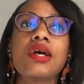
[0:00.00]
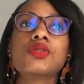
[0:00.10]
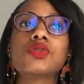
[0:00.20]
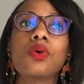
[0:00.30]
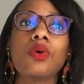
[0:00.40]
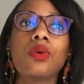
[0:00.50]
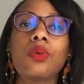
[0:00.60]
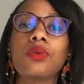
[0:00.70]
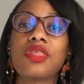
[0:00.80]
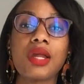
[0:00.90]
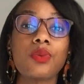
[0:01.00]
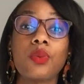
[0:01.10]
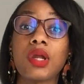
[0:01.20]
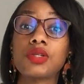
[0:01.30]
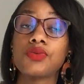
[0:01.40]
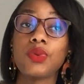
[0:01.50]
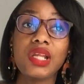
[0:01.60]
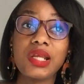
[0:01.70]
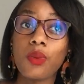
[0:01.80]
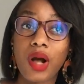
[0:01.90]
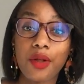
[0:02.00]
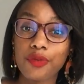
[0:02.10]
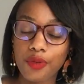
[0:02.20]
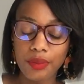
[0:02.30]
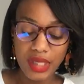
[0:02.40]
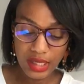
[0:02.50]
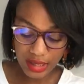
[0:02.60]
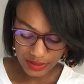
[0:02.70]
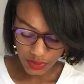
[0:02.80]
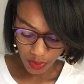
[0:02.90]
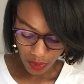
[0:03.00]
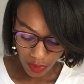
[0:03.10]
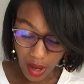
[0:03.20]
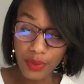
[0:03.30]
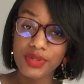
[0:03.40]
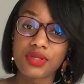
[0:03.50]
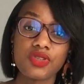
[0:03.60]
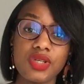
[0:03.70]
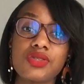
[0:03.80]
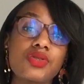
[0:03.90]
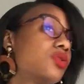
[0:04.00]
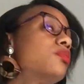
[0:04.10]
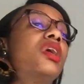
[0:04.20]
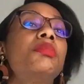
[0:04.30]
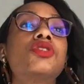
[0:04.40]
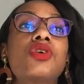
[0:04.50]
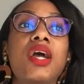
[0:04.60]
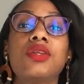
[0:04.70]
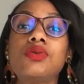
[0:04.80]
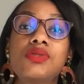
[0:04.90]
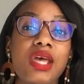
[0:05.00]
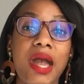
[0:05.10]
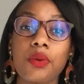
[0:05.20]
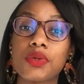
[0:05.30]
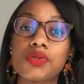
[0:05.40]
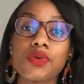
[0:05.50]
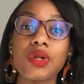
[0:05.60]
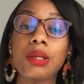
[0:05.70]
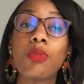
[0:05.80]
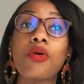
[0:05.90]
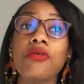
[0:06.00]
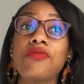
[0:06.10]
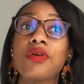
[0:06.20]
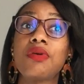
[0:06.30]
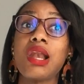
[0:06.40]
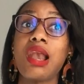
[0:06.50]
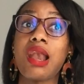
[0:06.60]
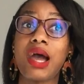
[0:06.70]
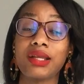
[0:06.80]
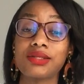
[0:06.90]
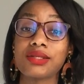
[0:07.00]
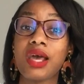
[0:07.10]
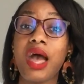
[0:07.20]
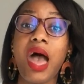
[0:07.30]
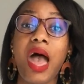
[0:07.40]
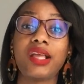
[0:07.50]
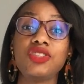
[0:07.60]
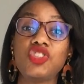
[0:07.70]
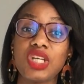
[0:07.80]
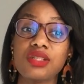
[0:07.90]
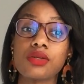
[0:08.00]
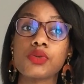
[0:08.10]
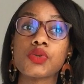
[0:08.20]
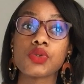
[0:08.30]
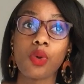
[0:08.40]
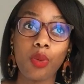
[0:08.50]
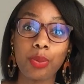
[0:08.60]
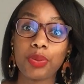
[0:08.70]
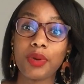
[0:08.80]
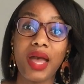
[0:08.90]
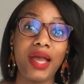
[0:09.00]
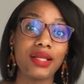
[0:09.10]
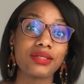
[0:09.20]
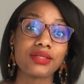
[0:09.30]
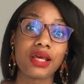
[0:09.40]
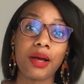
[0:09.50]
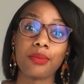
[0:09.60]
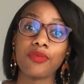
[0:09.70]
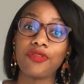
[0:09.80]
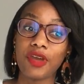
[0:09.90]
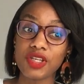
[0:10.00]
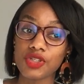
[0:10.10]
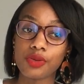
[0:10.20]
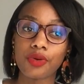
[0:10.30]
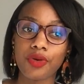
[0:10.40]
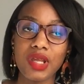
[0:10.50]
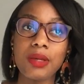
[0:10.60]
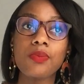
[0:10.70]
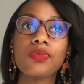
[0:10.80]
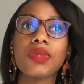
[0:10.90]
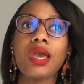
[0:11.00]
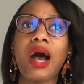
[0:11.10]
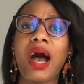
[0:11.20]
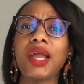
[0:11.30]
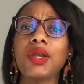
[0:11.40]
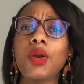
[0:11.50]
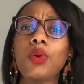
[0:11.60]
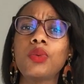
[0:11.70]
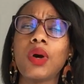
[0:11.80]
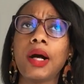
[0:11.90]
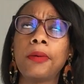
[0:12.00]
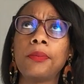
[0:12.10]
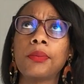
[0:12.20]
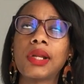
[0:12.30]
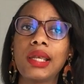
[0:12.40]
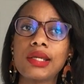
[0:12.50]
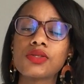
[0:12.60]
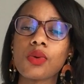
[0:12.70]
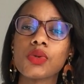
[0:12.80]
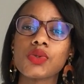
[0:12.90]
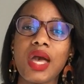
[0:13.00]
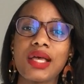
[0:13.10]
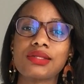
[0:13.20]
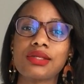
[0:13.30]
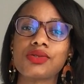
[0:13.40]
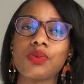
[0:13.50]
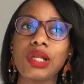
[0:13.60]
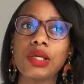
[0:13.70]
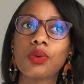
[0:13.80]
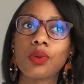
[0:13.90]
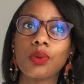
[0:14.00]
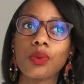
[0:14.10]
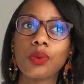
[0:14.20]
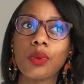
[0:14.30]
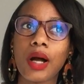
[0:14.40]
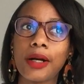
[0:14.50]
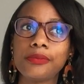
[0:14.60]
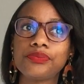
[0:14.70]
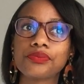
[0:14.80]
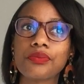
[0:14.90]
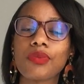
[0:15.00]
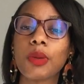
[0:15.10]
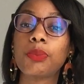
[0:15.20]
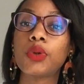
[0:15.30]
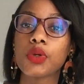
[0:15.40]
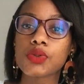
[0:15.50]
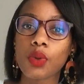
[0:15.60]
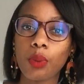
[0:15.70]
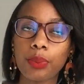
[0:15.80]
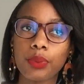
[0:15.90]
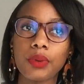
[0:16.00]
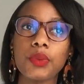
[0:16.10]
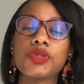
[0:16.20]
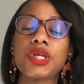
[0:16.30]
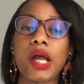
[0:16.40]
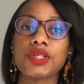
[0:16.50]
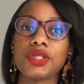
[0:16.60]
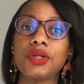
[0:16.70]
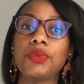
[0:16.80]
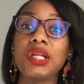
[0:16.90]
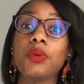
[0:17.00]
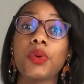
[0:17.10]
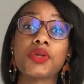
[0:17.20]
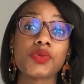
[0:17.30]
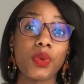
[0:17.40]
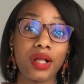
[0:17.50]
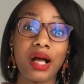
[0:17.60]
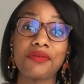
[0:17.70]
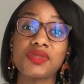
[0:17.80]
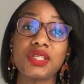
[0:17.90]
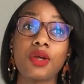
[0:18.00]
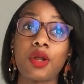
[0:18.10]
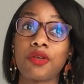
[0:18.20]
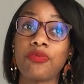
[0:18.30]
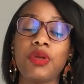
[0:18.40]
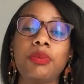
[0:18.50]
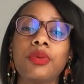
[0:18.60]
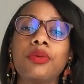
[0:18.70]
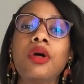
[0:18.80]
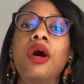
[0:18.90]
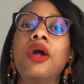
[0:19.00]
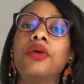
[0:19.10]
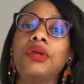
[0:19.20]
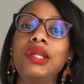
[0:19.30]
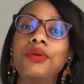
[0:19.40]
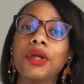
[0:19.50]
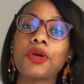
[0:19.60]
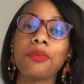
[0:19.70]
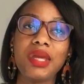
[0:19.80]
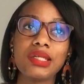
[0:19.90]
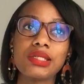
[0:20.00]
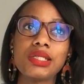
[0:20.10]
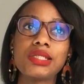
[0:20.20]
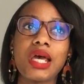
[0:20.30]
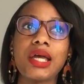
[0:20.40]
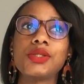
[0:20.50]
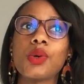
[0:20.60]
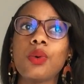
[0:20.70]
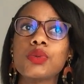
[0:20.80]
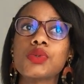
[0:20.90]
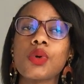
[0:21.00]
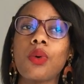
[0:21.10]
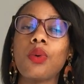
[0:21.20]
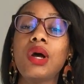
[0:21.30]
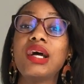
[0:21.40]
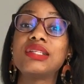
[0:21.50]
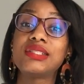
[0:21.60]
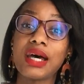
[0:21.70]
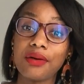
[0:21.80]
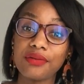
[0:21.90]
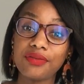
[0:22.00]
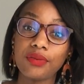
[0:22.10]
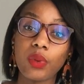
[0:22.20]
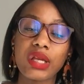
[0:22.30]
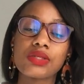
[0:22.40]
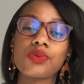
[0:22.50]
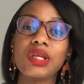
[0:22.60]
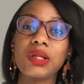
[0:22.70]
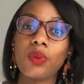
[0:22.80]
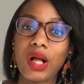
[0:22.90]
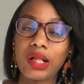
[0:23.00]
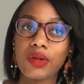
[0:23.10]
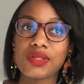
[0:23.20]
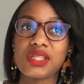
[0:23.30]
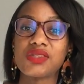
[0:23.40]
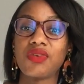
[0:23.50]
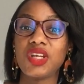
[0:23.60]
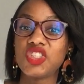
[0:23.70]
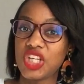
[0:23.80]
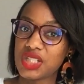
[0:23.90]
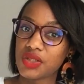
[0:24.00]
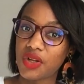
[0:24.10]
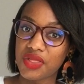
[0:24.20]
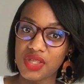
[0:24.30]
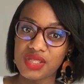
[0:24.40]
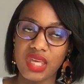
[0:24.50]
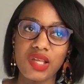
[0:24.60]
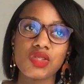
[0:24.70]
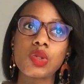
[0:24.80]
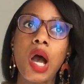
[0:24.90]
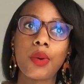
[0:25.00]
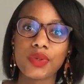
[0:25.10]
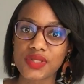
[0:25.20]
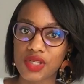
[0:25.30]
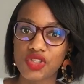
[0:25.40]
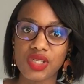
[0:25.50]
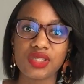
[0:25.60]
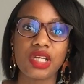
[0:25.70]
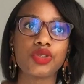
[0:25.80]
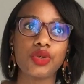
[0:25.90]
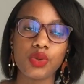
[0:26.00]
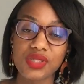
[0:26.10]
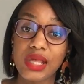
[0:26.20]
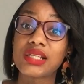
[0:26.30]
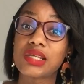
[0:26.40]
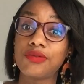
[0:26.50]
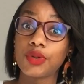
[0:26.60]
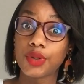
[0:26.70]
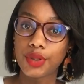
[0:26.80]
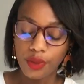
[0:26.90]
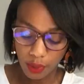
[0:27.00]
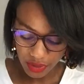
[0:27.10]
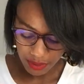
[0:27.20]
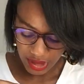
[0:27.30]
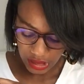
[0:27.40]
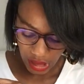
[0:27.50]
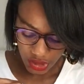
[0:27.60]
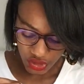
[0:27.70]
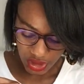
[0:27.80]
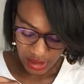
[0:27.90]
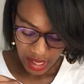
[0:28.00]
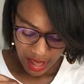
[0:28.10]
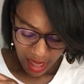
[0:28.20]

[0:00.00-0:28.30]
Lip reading: So that worked really well for me. So I would suggest you maybe try and use the Aqueous cream, or a very light and gentle soap and facial cream. I know Clicks also has this really cool pure soap, which actually really works well. I've seen a lot of people really recommend it. And also Dove works really well, because it's very gentle on the skin. So I would suggest that you use that if you're going to go on the medication.